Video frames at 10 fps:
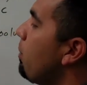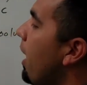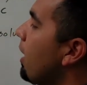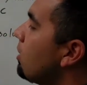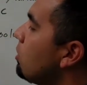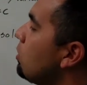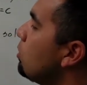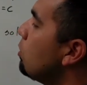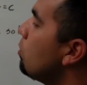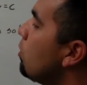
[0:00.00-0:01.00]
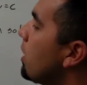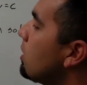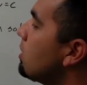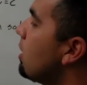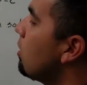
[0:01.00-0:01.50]
back to what
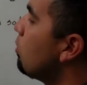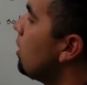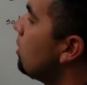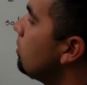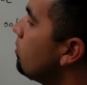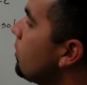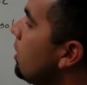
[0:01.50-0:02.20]
it said. Well,